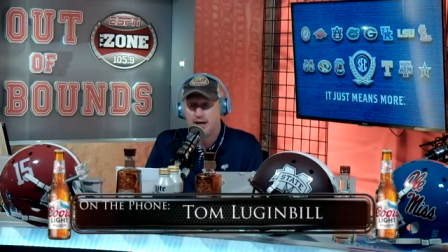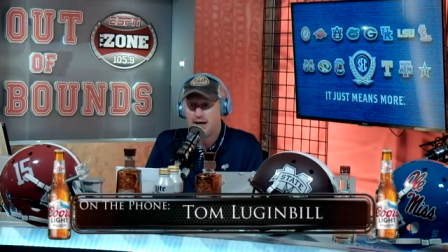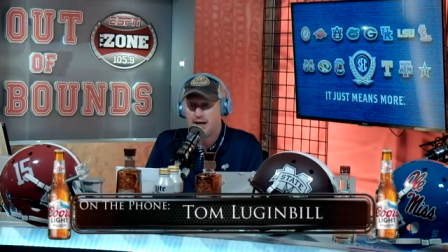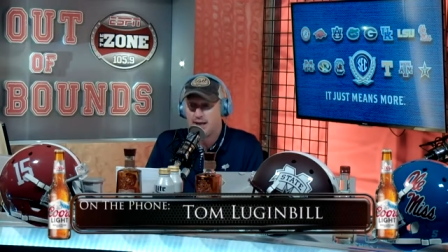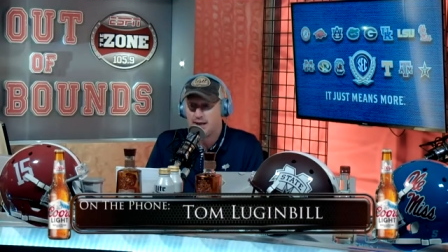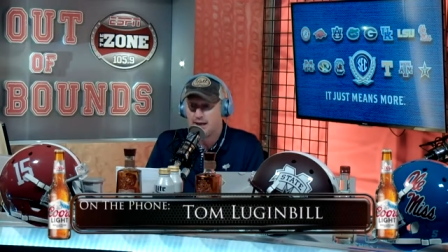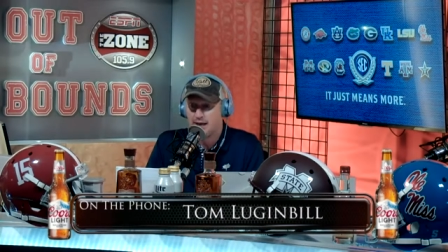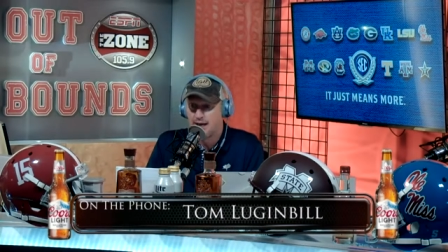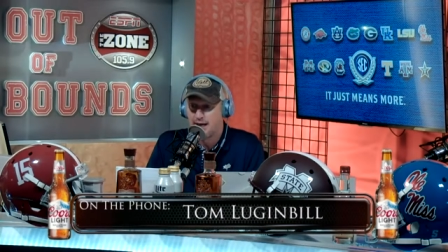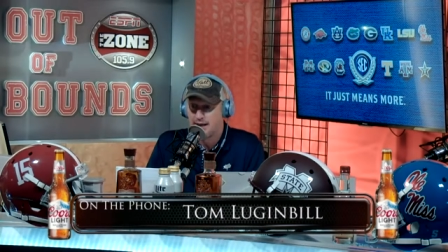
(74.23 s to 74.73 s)

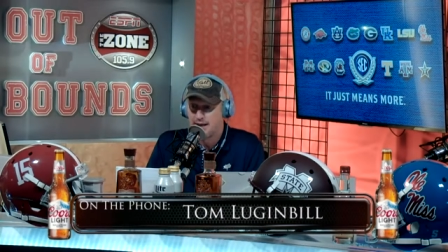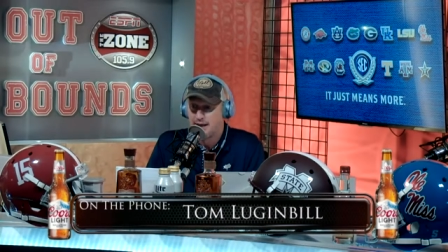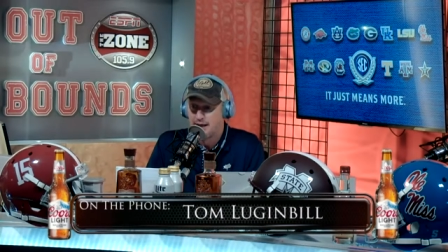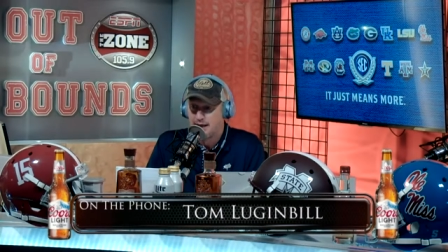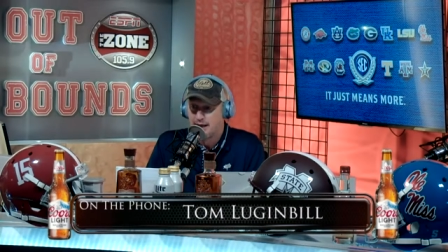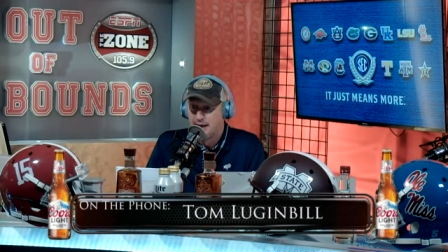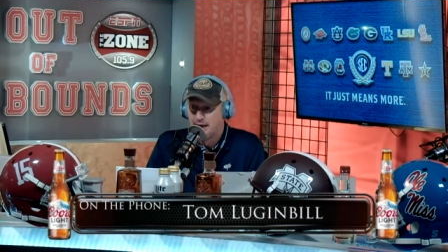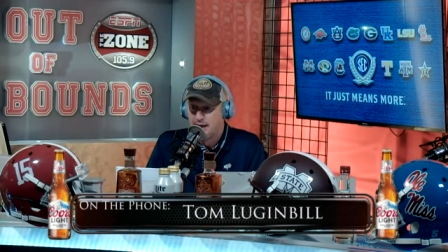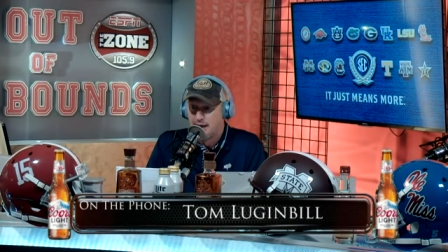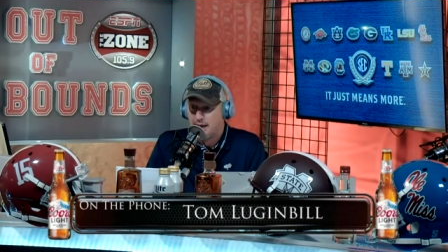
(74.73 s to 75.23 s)
Hotline.
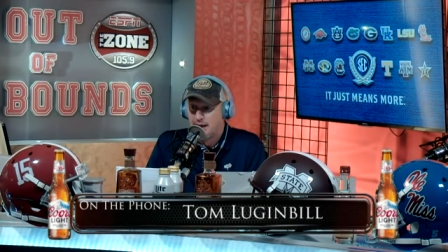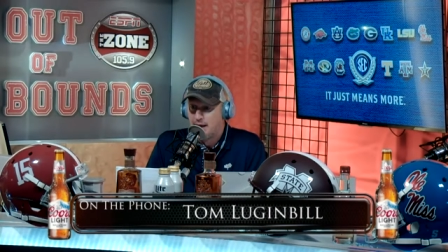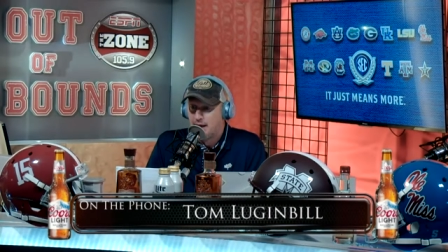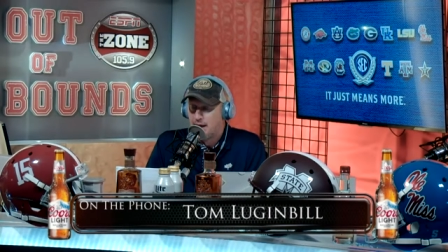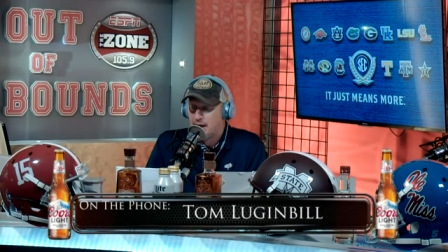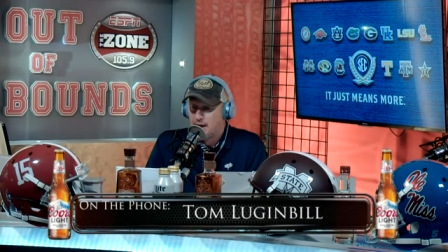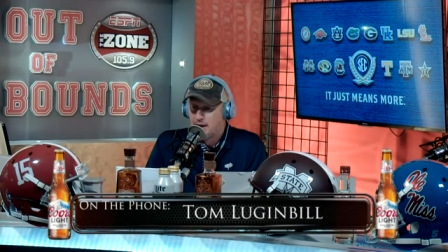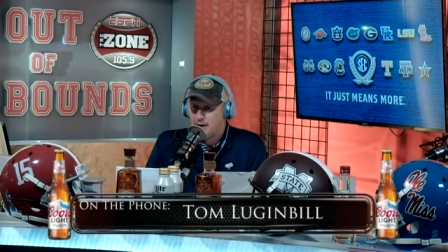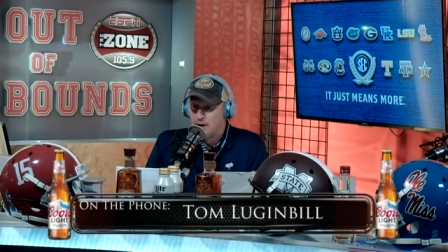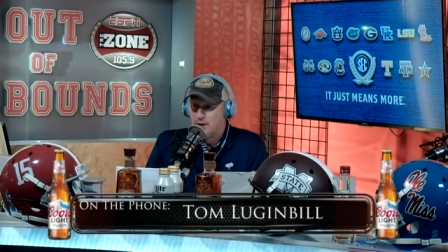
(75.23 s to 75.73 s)

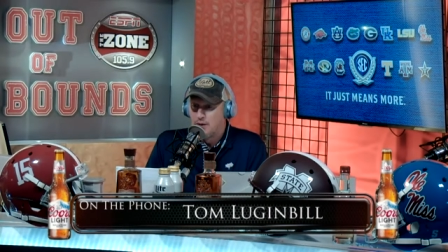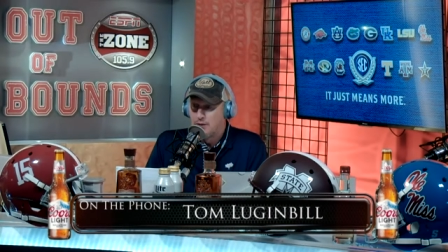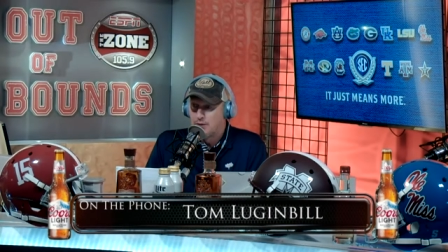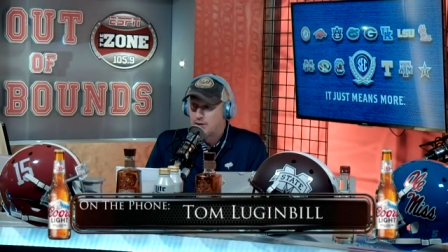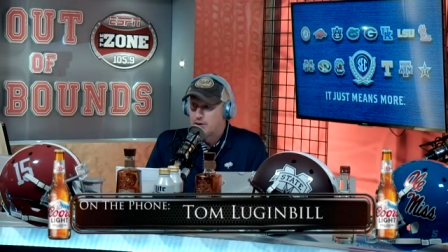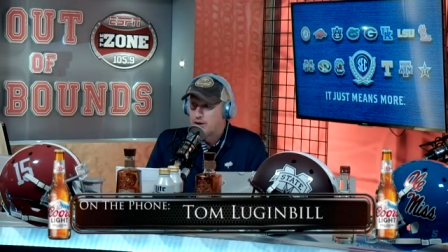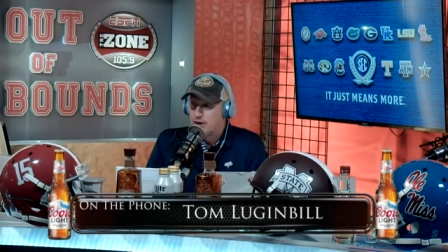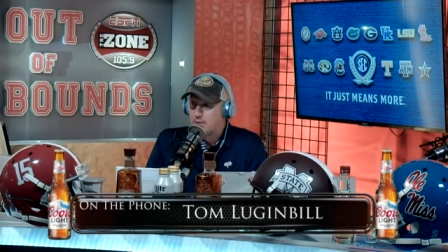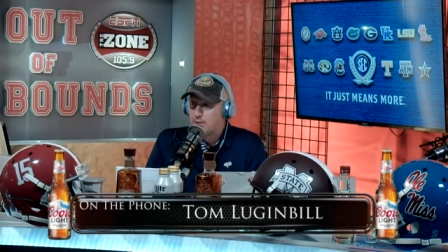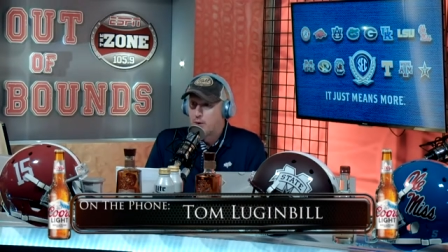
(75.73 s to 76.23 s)

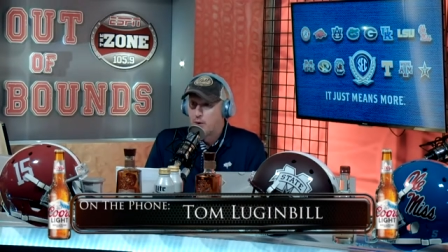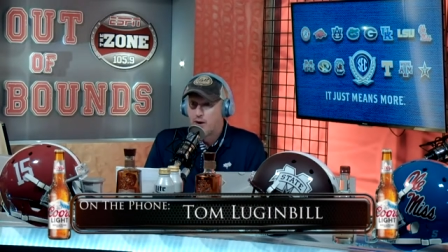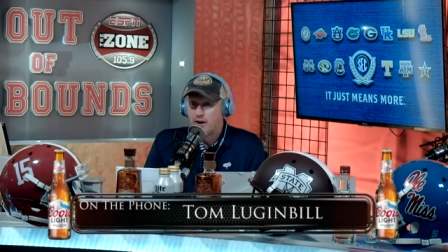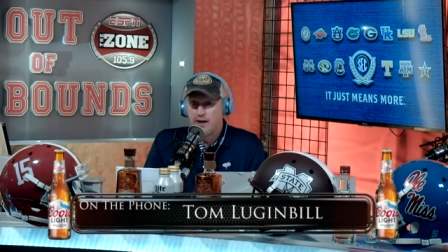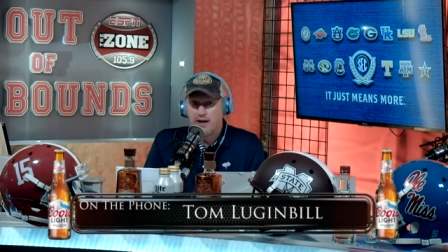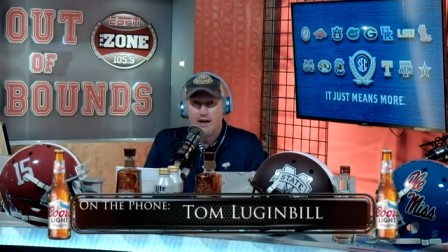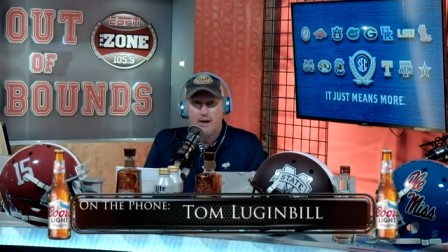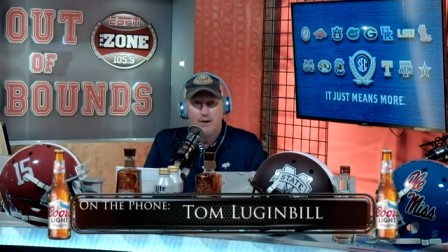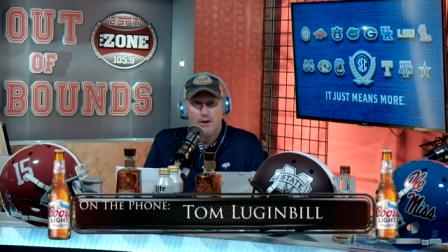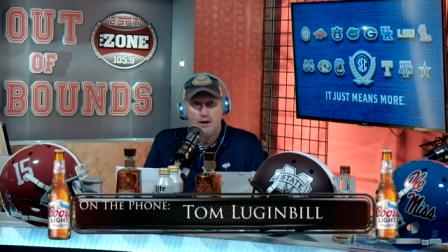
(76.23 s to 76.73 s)
Lugs, good
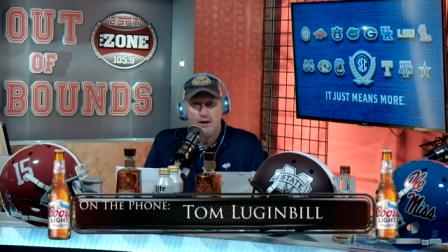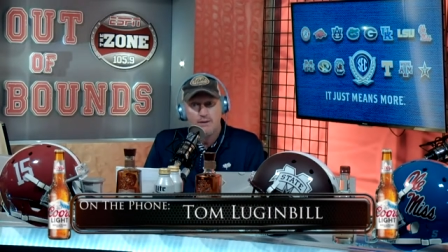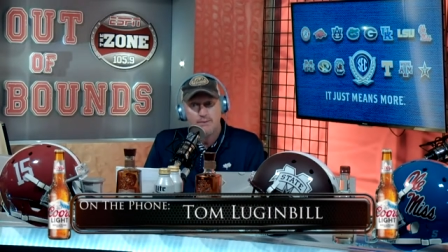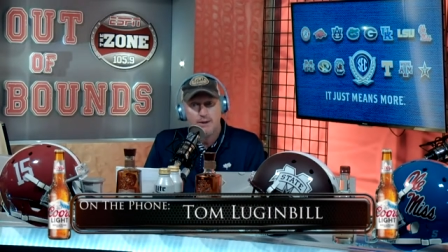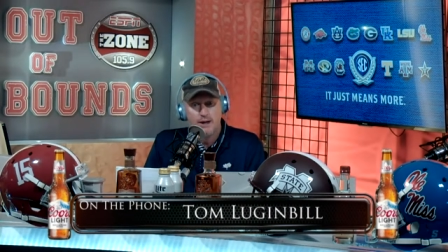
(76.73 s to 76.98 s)
morning. How are you,